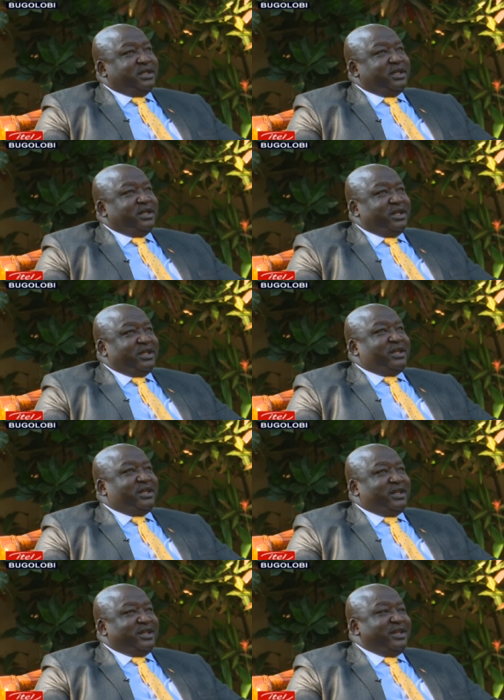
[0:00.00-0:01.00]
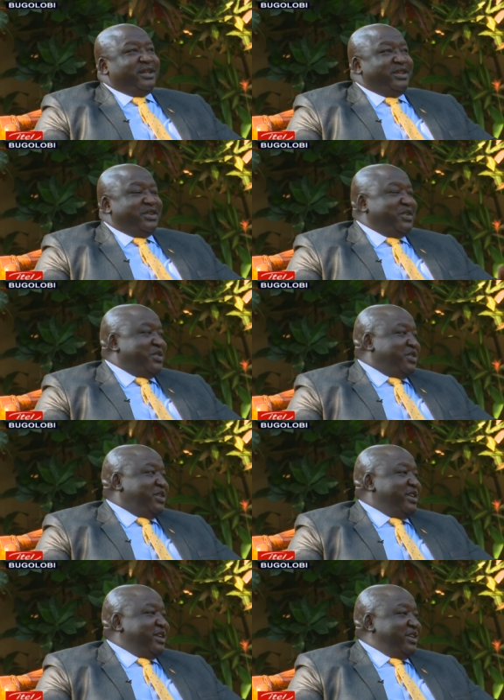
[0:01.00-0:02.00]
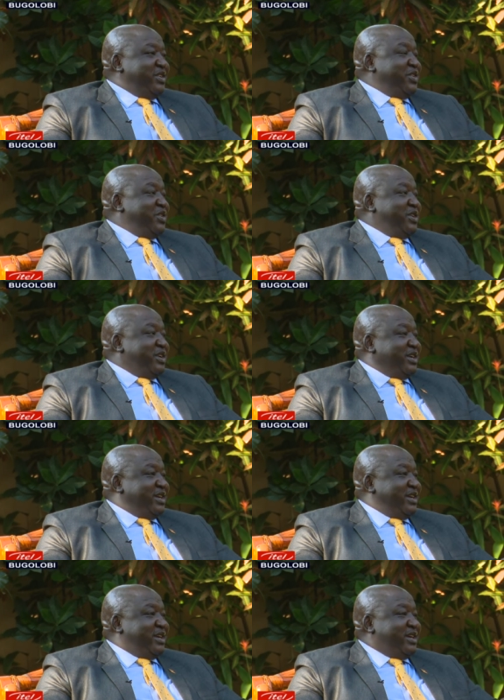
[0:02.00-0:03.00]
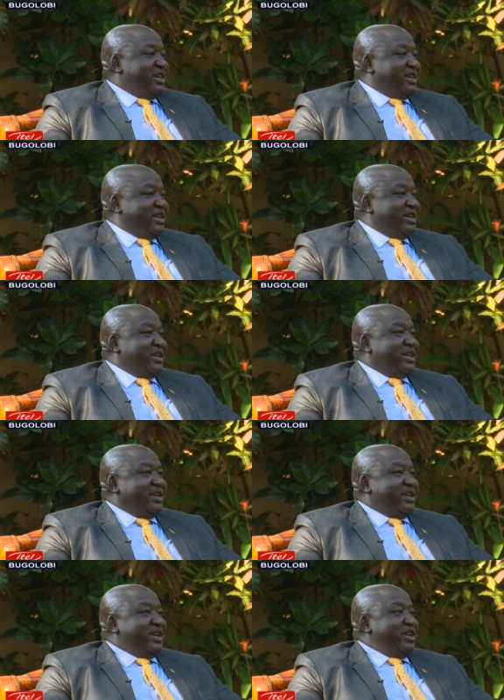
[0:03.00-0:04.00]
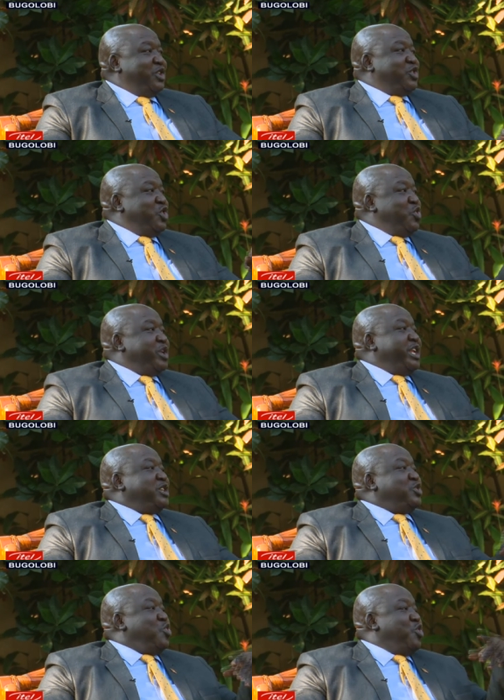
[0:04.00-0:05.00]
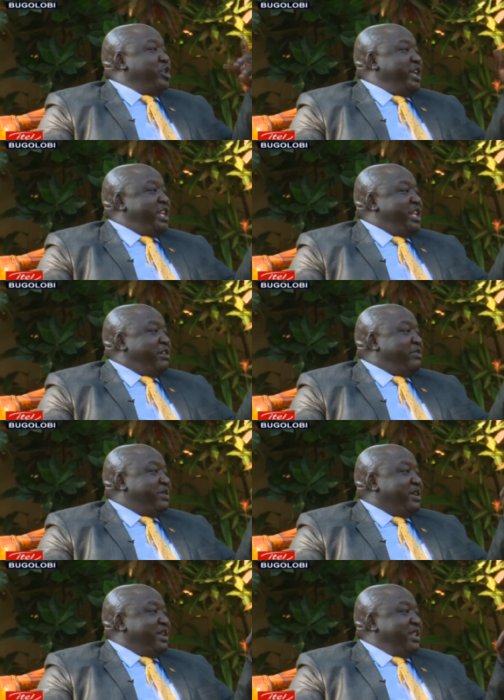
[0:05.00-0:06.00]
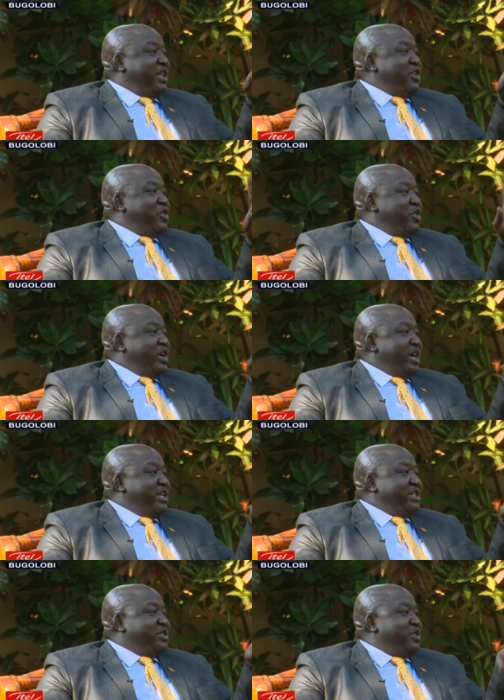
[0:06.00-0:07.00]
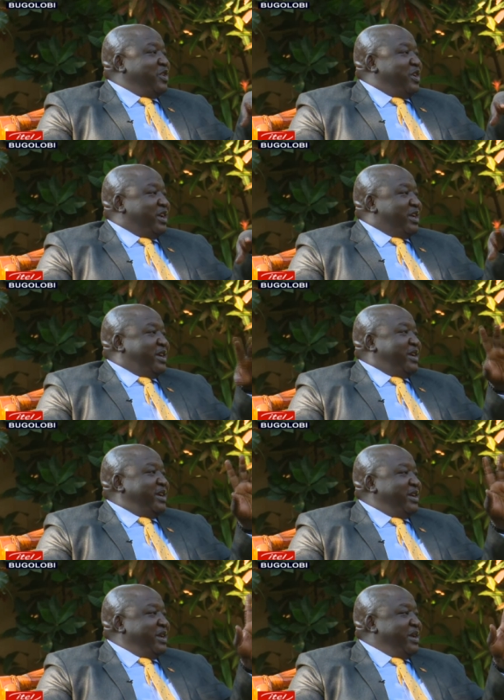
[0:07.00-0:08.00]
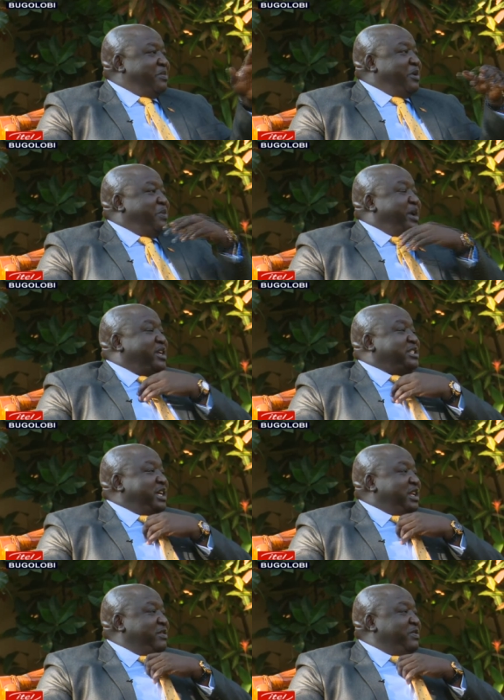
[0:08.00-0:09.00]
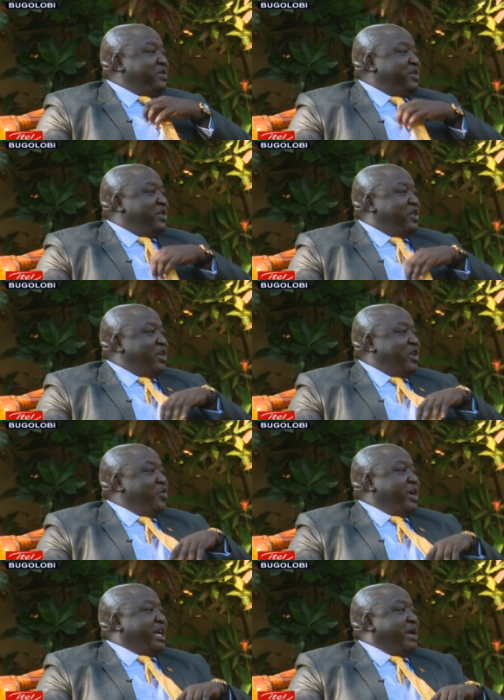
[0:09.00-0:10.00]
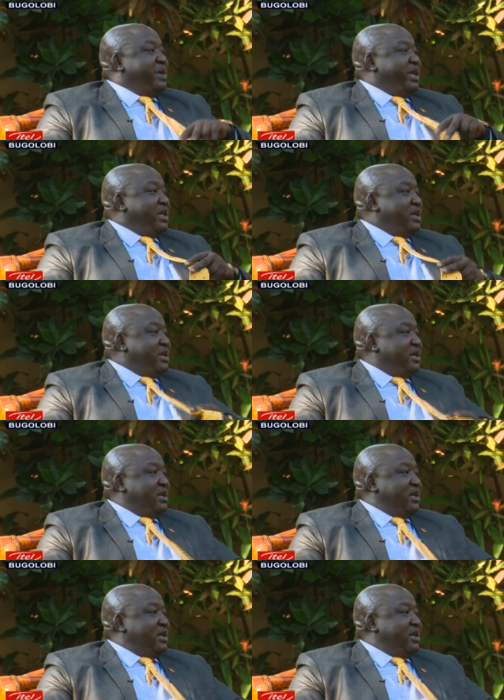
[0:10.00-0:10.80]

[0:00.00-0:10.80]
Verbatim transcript: Laughable? You know, you know, uh, so you want us to warn A D F that, you know, guys, uh, prepare yourself, uh, we are coming,